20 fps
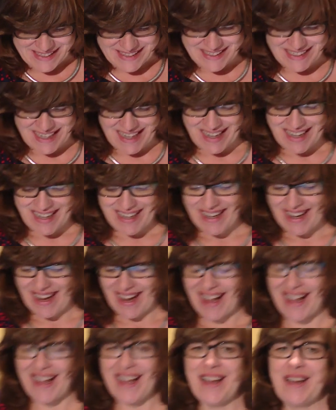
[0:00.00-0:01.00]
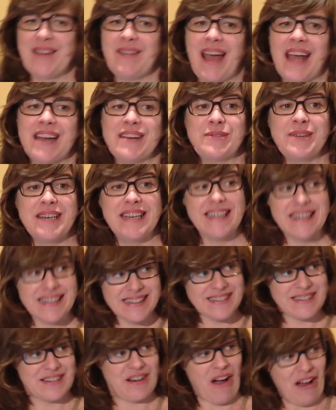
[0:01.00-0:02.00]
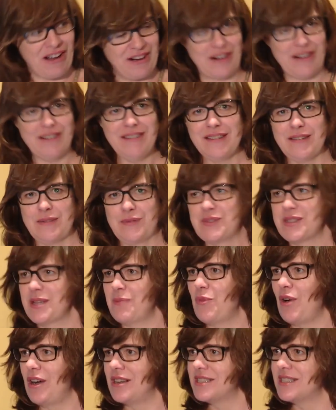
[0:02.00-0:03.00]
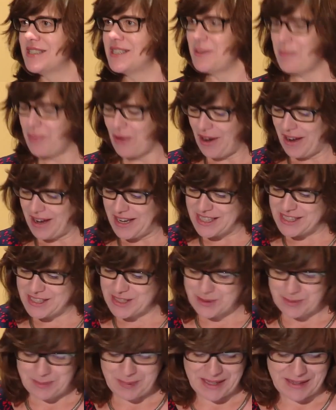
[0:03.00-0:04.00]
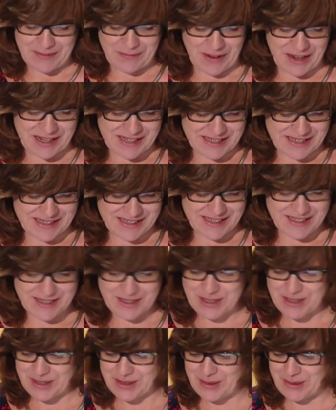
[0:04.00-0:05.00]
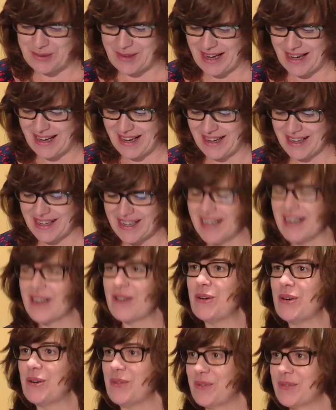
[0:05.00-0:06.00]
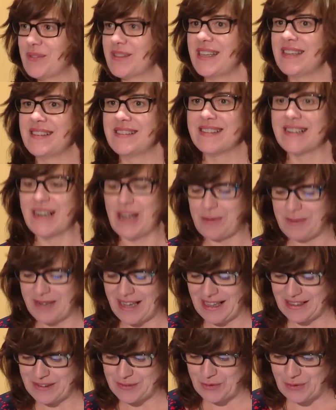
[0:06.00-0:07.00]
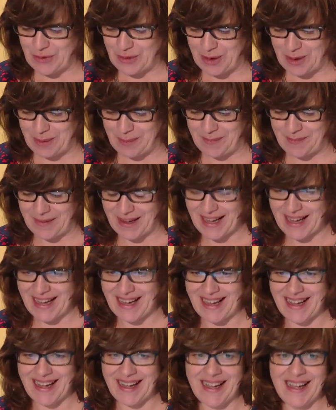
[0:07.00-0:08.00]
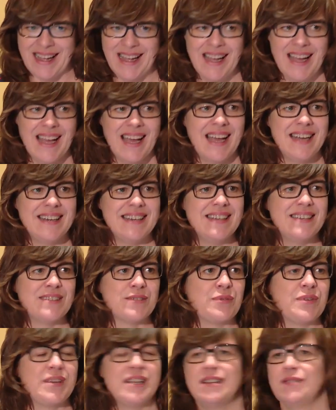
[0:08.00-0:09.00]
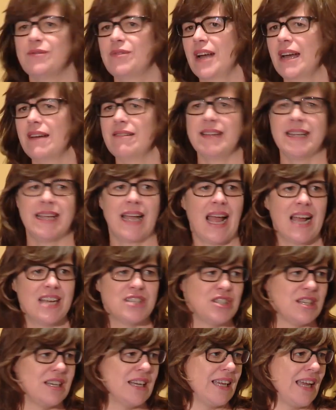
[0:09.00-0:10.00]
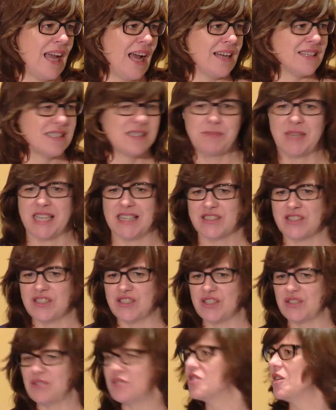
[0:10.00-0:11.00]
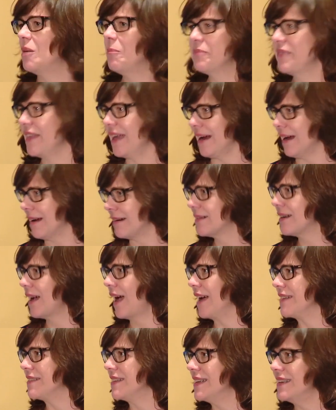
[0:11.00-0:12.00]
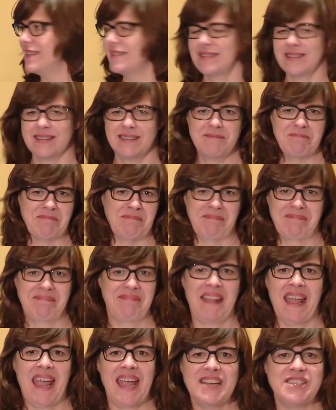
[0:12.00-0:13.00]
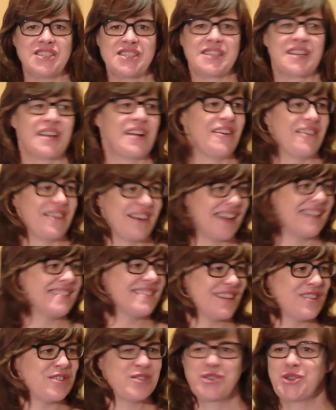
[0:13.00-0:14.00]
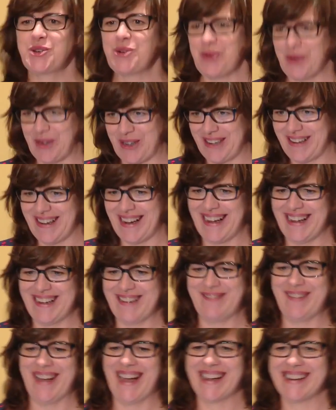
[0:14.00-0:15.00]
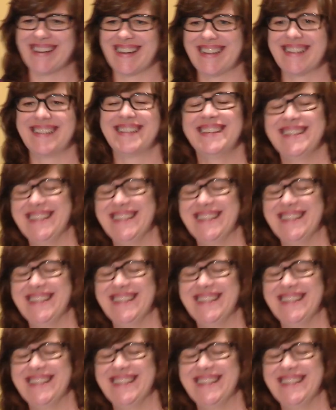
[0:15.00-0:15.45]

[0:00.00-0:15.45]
today, and it really is an honour, if somewhat a surprise, to be invited to kick off this Global Health Forum. Anita Friel very casually asked me to do something at this ages ago, and I said sure, and I